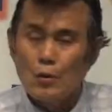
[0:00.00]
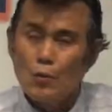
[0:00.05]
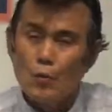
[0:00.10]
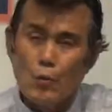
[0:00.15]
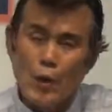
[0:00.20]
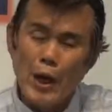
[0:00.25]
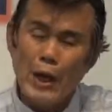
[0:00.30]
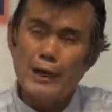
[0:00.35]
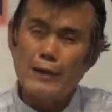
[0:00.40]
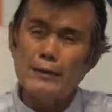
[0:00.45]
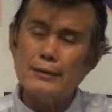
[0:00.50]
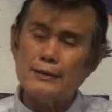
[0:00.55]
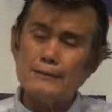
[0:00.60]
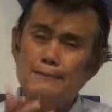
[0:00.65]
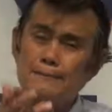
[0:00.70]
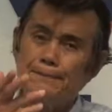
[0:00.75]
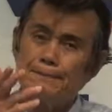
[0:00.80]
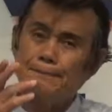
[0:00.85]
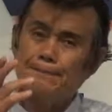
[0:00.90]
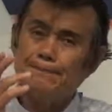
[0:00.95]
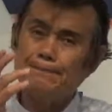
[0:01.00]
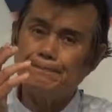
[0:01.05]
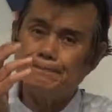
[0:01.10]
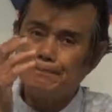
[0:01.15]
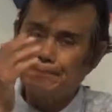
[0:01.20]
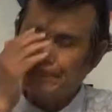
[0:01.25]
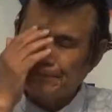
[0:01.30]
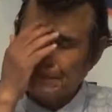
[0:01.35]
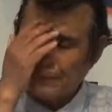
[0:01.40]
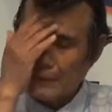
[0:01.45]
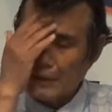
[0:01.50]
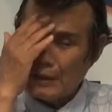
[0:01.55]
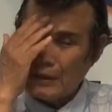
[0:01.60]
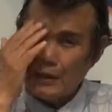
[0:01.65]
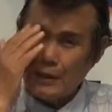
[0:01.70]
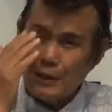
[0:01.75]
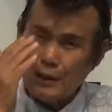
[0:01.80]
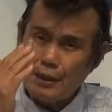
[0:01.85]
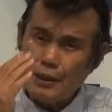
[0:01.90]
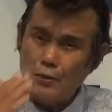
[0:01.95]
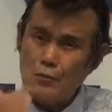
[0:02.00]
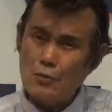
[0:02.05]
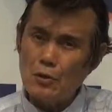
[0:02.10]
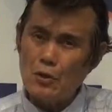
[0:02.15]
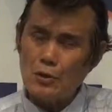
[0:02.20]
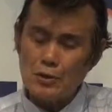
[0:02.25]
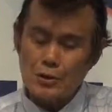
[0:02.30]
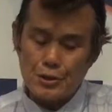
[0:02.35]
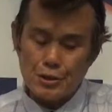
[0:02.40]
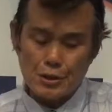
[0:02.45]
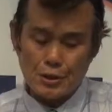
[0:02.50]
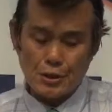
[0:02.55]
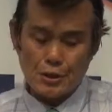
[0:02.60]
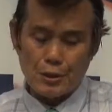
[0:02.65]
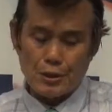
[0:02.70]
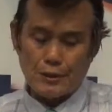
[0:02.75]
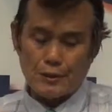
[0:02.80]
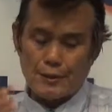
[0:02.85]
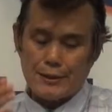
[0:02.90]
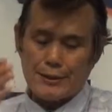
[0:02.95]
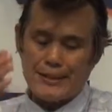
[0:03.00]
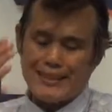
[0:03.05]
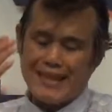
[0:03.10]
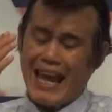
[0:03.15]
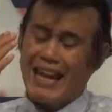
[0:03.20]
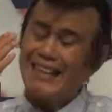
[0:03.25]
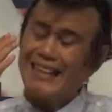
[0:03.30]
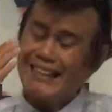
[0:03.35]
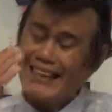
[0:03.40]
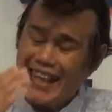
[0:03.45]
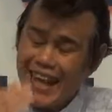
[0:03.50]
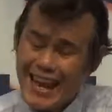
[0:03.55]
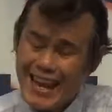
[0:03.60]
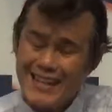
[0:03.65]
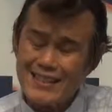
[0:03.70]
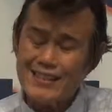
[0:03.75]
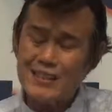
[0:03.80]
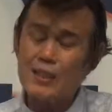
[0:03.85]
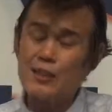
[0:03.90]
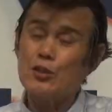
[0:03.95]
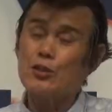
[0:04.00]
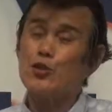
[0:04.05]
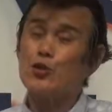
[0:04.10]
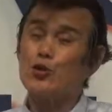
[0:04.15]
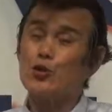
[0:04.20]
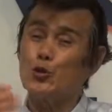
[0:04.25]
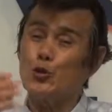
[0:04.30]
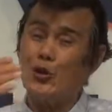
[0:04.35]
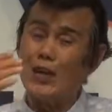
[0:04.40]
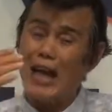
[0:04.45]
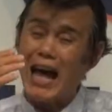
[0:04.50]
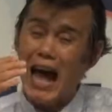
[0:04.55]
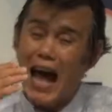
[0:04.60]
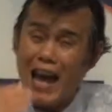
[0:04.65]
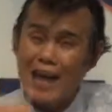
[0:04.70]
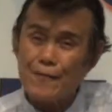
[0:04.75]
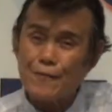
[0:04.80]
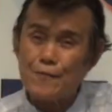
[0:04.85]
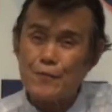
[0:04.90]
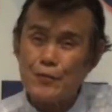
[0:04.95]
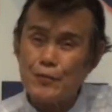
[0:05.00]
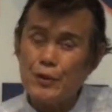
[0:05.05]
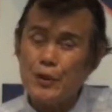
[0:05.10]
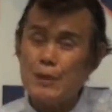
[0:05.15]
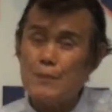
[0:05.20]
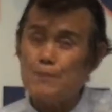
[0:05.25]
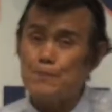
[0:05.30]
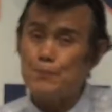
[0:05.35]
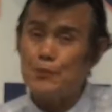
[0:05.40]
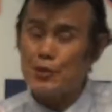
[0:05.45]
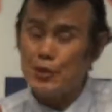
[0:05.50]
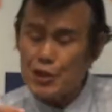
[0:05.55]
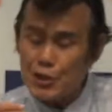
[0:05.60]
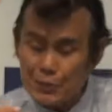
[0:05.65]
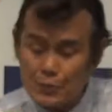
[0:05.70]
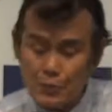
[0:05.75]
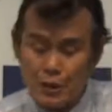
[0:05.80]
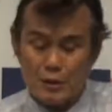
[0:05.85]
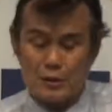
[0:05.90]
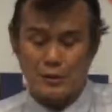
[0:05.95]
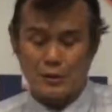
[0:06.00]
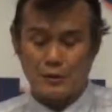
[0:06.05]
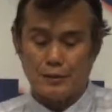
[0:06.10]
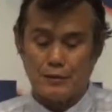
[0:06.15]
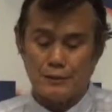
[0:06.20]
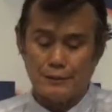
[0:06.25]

when he was uh, sentenced to life imprisonment,